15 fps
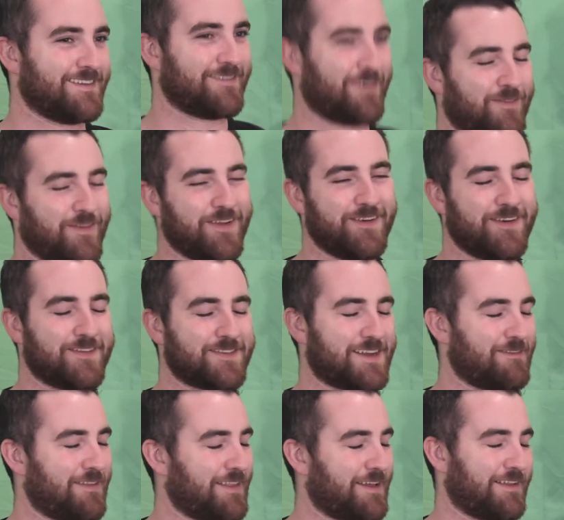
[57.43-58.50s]
and reviews
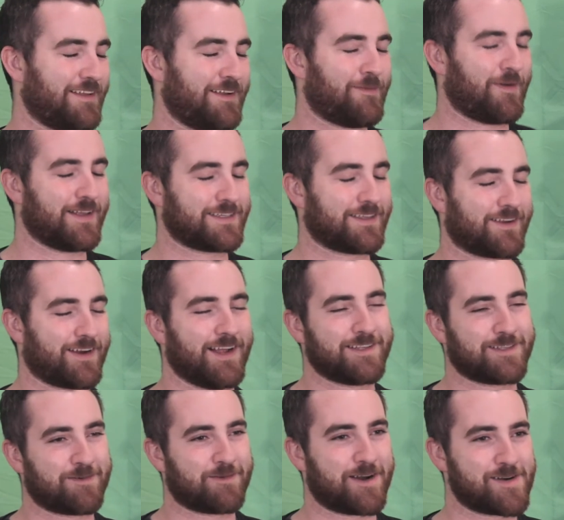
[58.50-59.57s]
and everything that everybody's got their
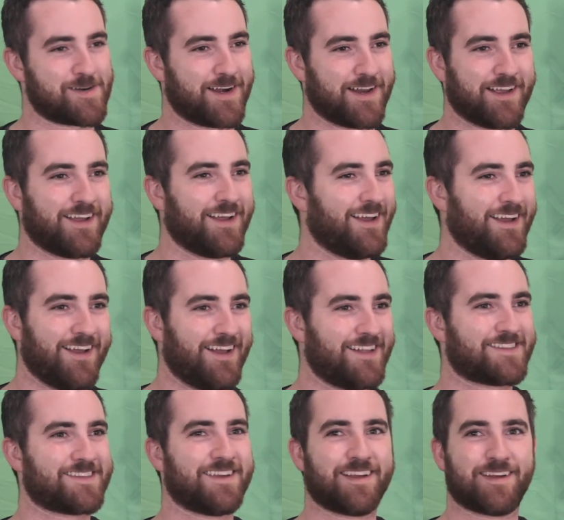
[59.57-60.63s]
hands on already.
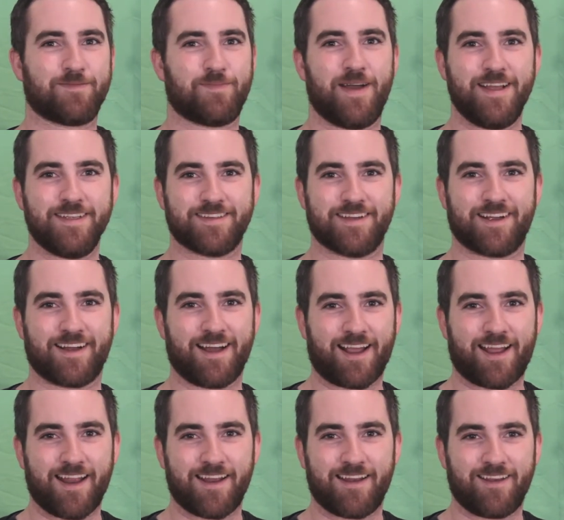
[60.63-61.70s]
It's like amazing.
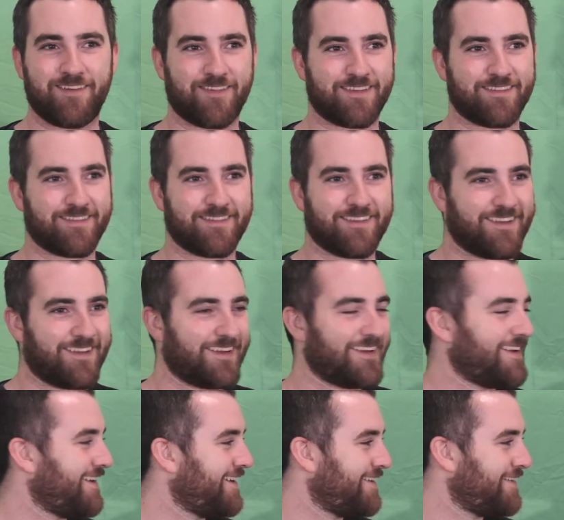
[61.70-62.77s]
I can't even
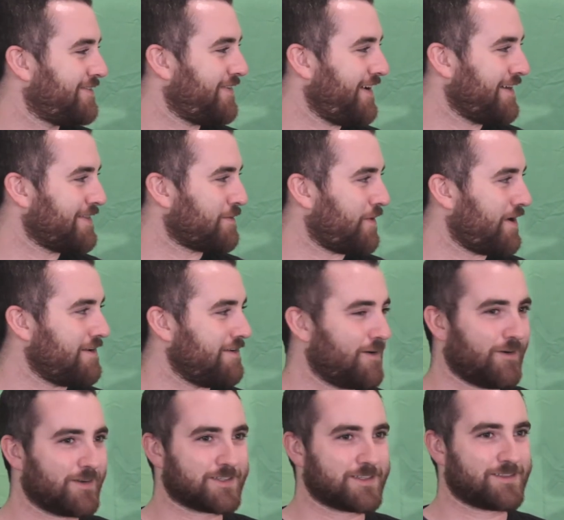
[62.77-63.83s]
fathom why
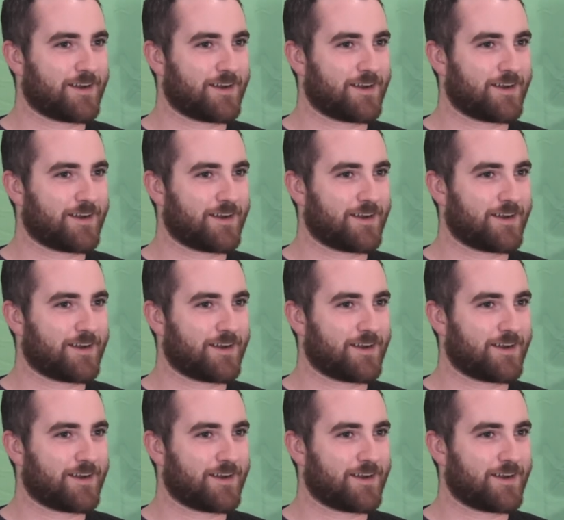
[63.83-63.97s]
no one's